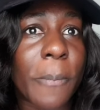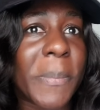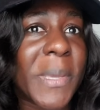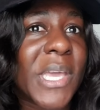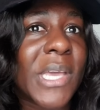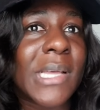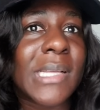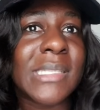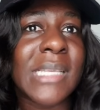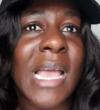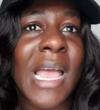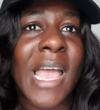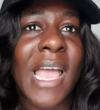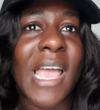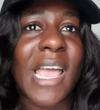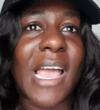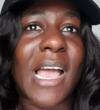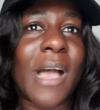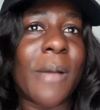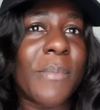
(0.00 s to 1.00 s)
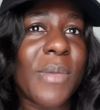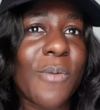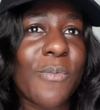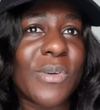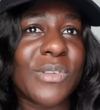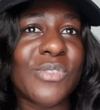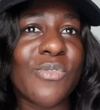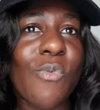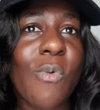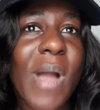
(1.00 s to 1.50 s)
because it
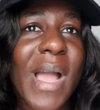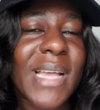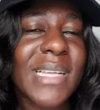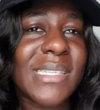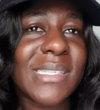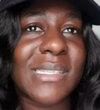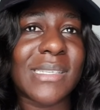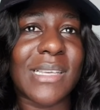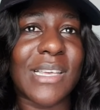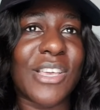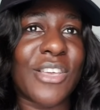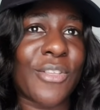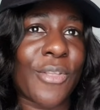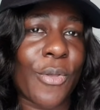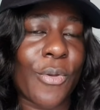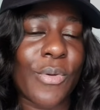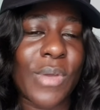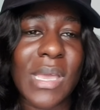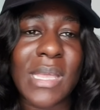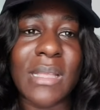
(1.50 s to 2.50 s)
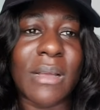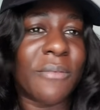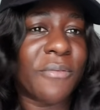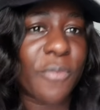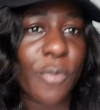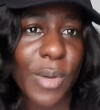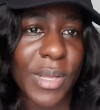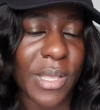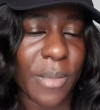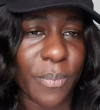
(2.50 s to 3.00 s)
was quite, you know,
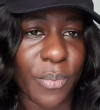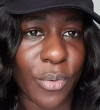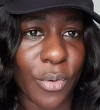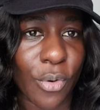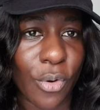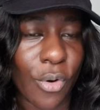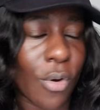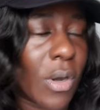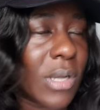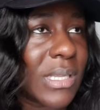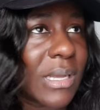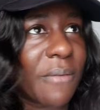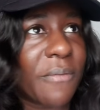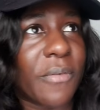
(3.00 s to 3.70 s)
unavoidable